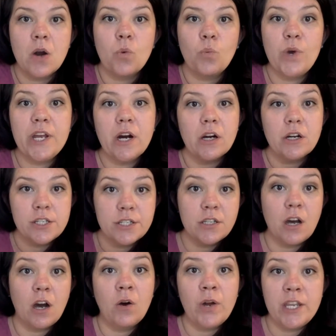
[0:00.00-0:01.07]
we are
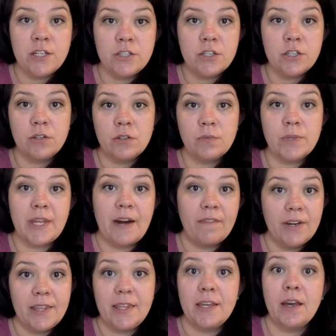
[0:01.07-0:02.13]
so in tune with
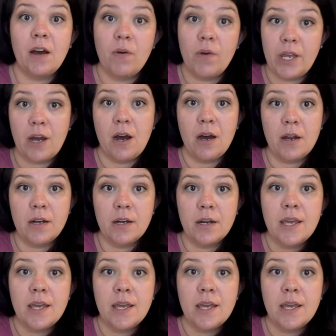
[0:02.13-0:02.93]
everything going on.